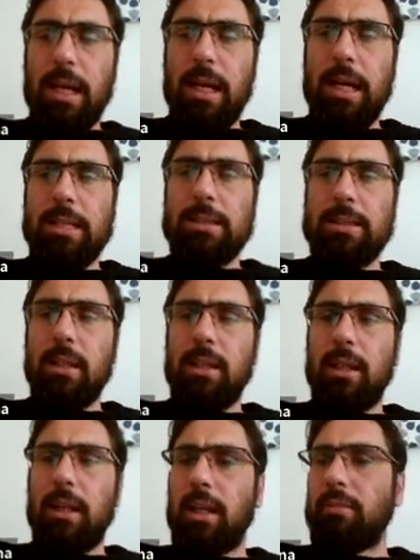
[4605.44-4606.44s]
And
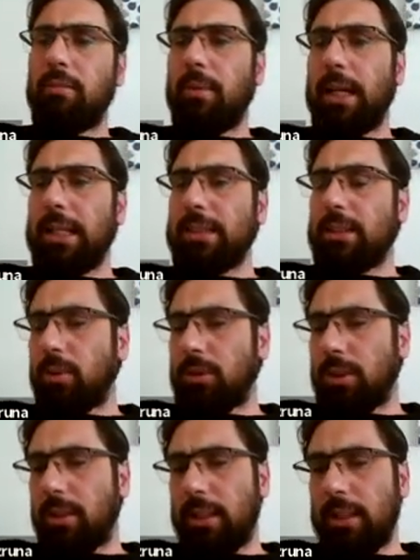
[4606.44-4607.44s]
Saliha, if my answer
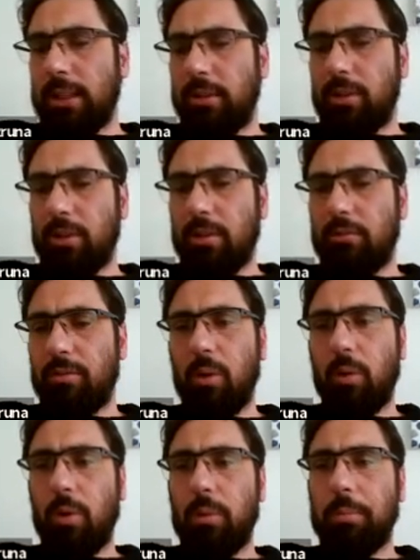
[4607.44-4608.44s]
wasn't clear, you can
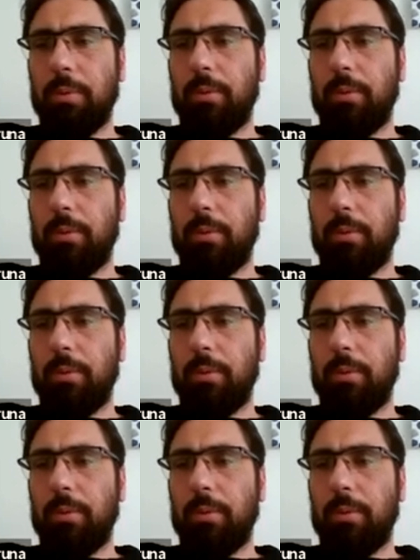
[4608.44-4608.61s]
follow up.